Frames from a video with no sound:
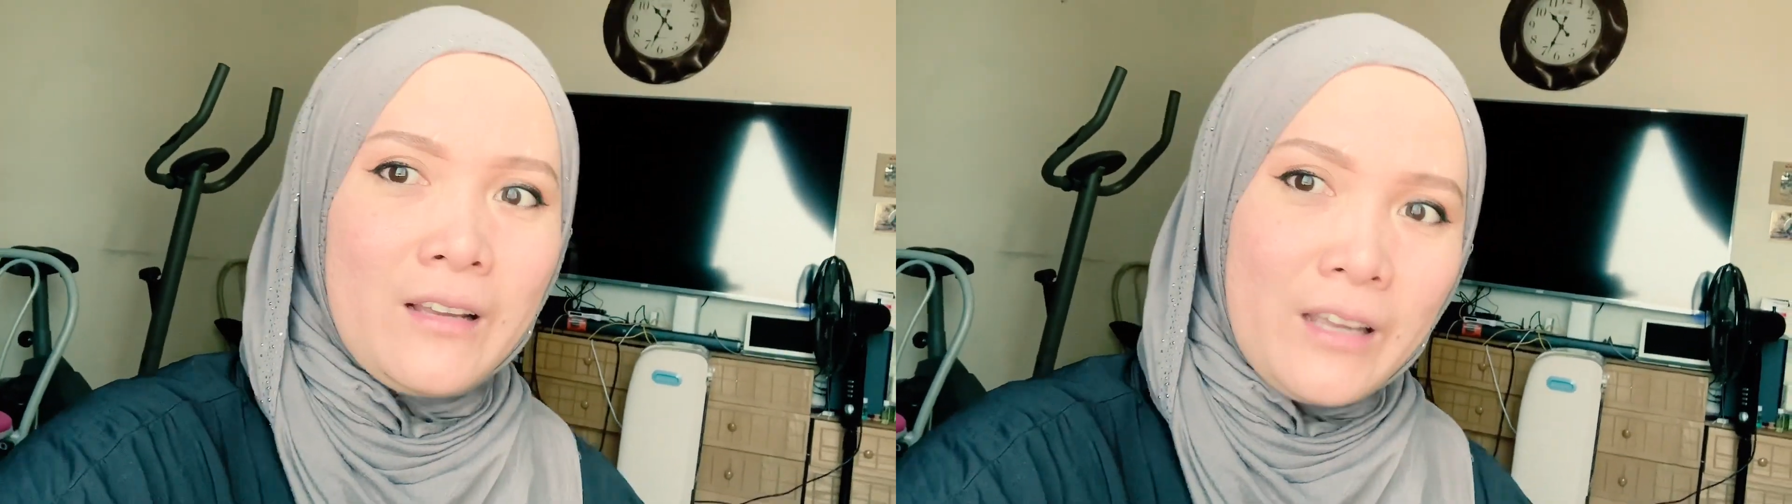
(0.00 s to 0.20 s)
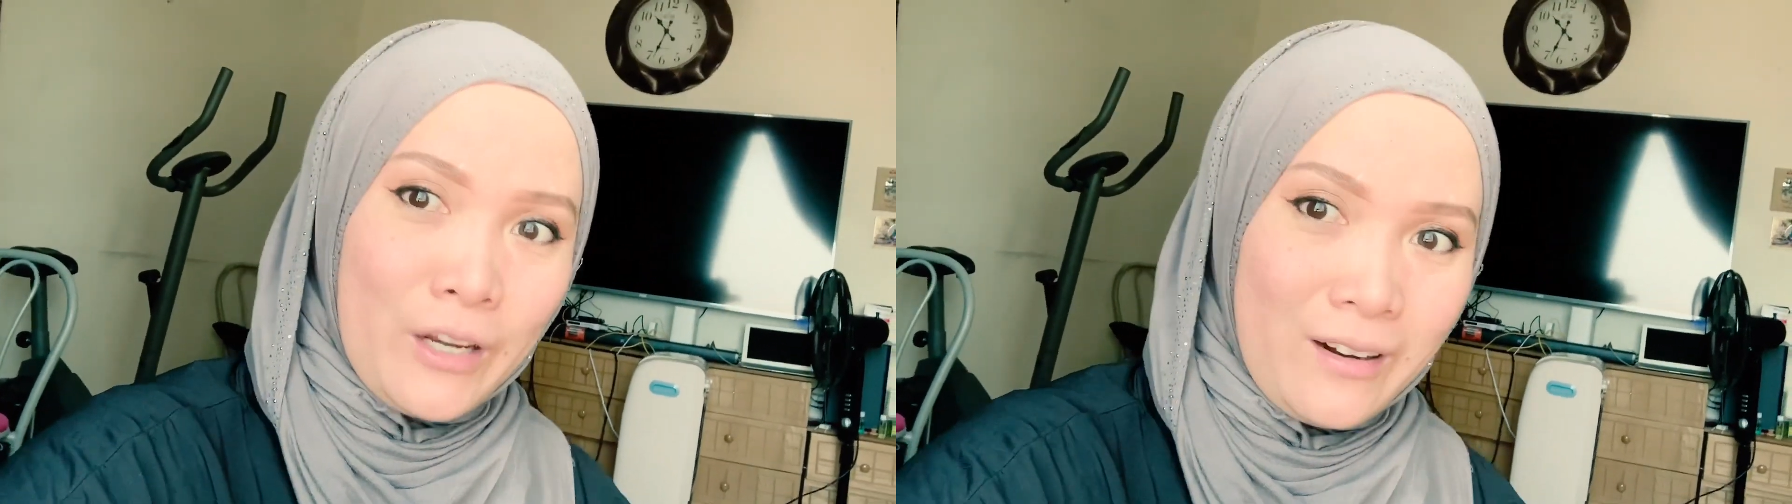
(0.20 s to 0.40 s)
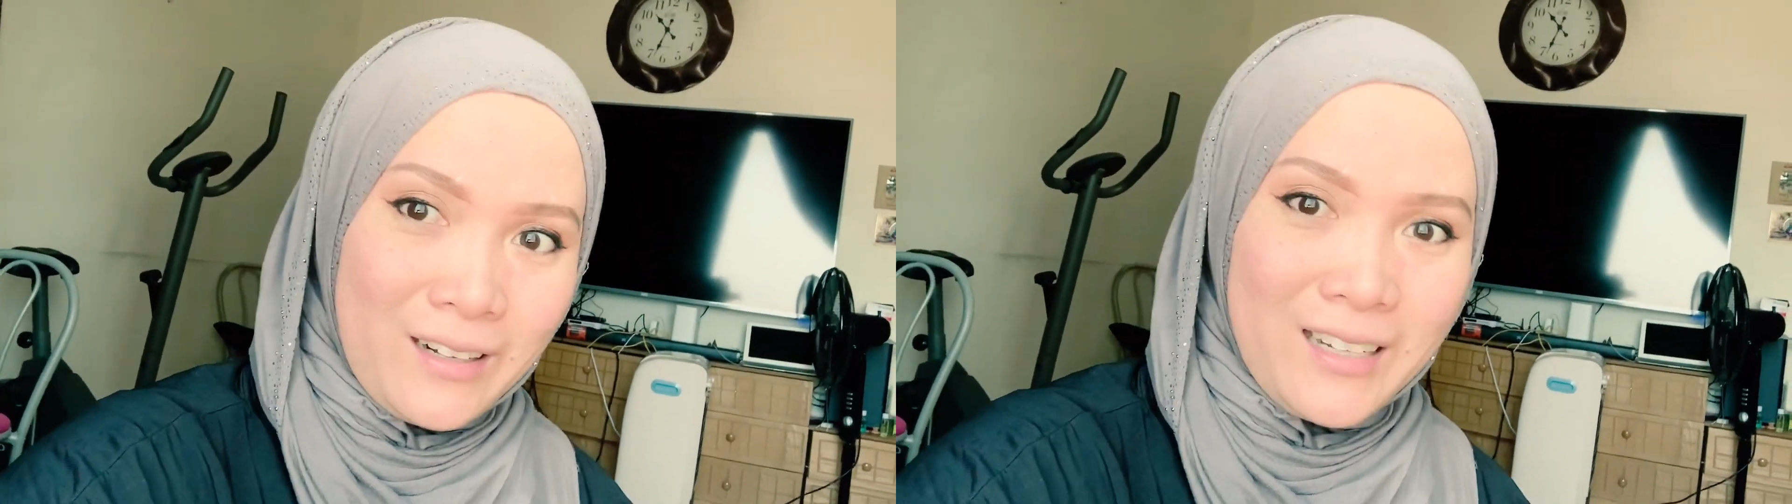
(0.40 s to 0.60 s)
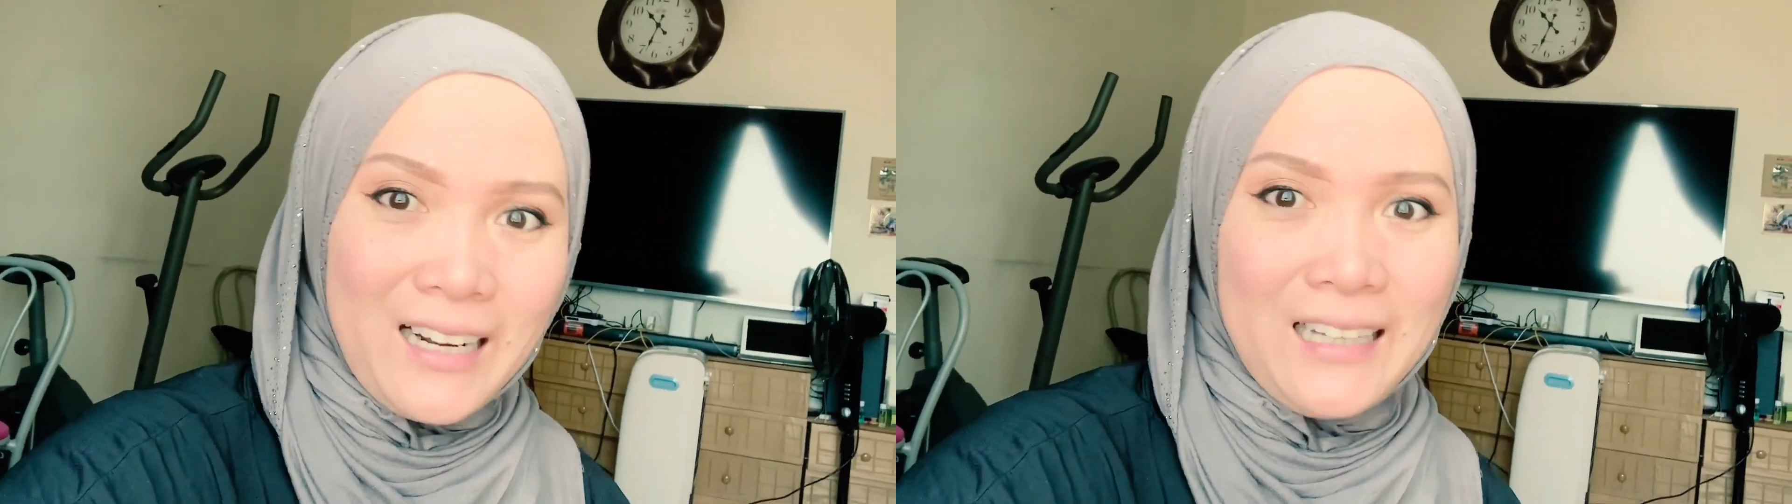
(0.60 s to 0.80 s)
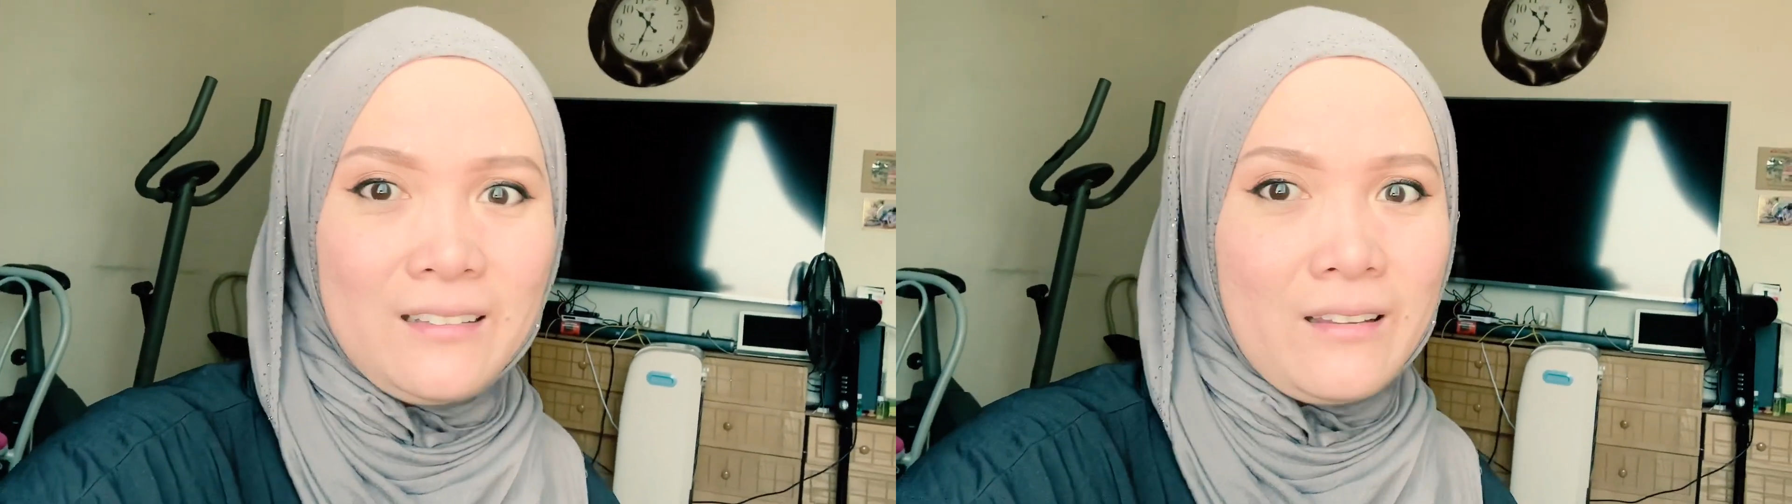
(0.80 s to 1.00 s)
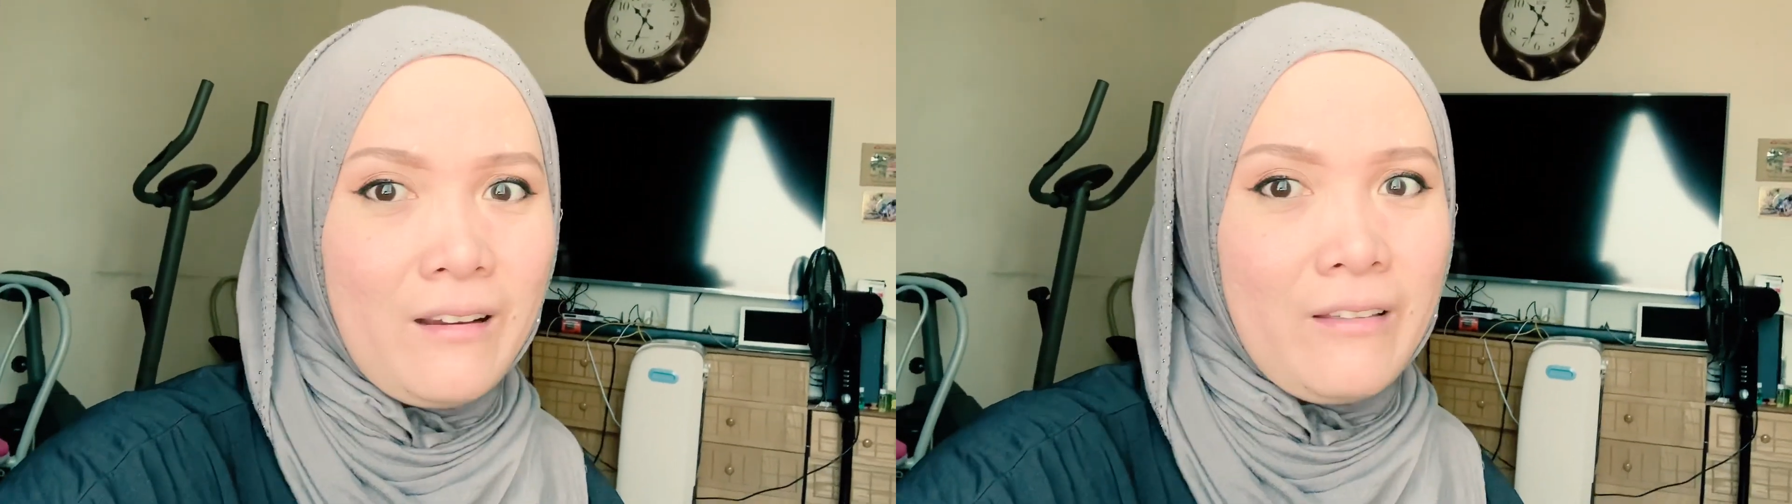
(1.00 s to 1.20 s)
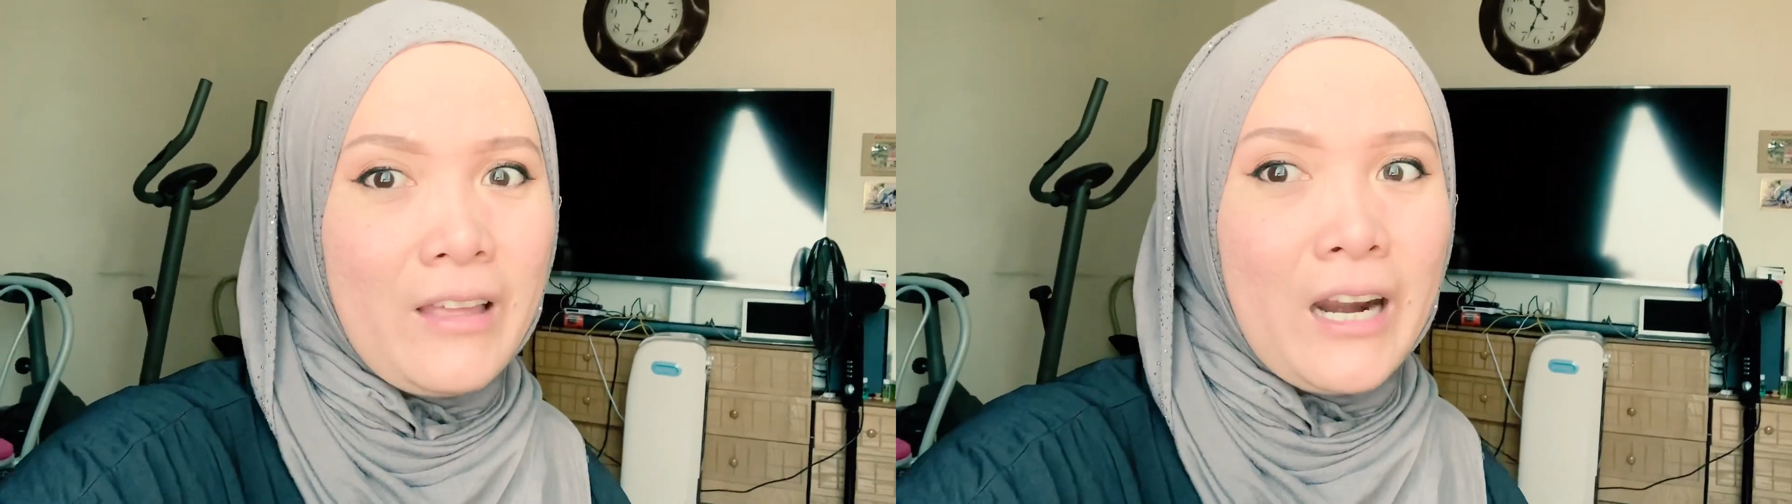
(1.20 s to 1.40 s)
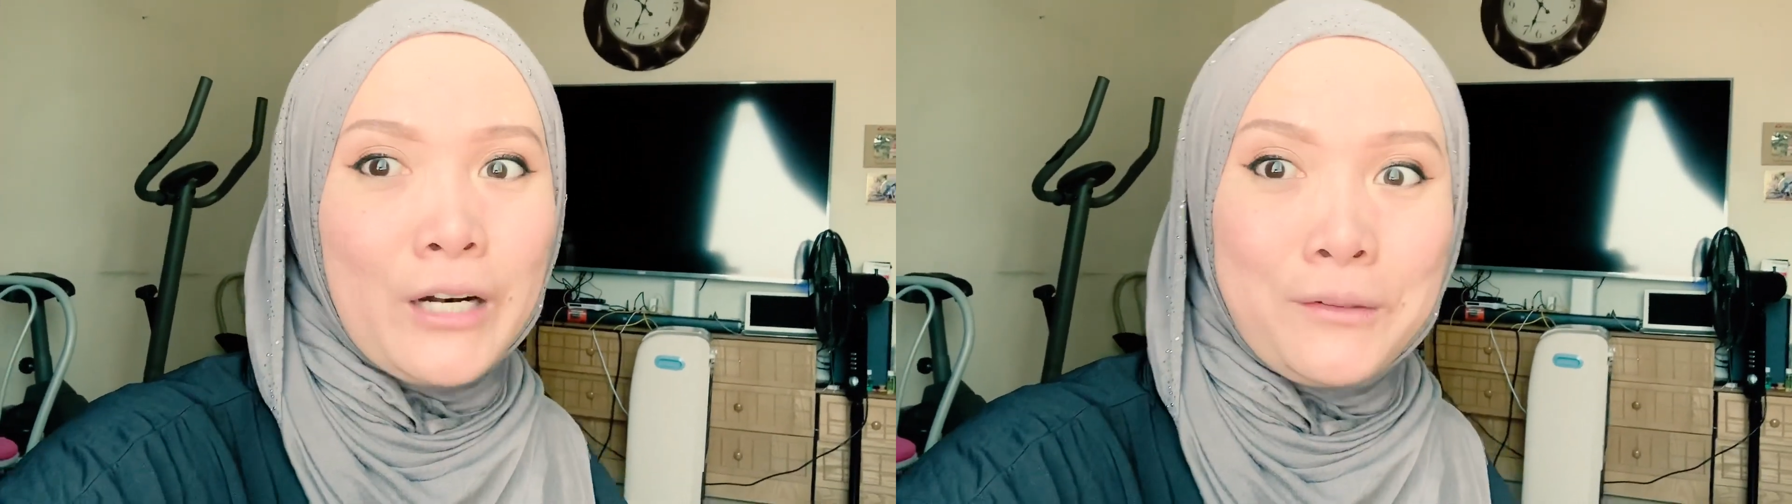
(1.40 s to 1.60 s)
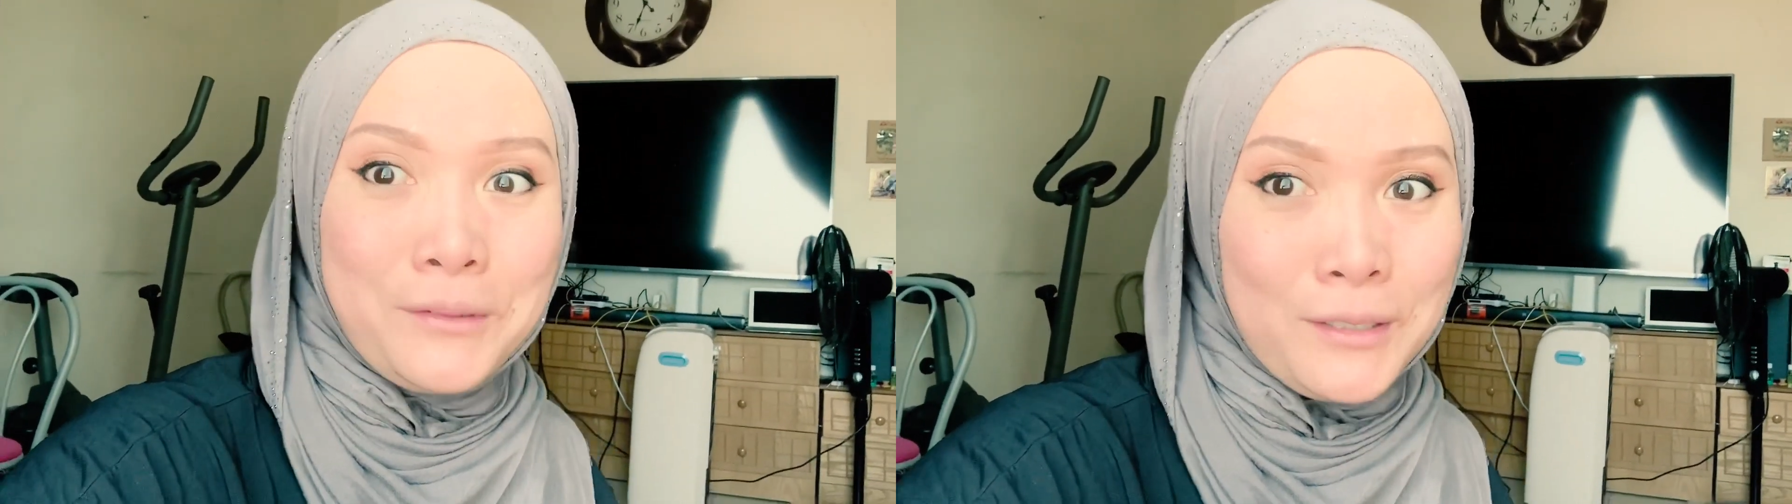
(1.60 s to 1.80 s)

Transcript: in our gut there are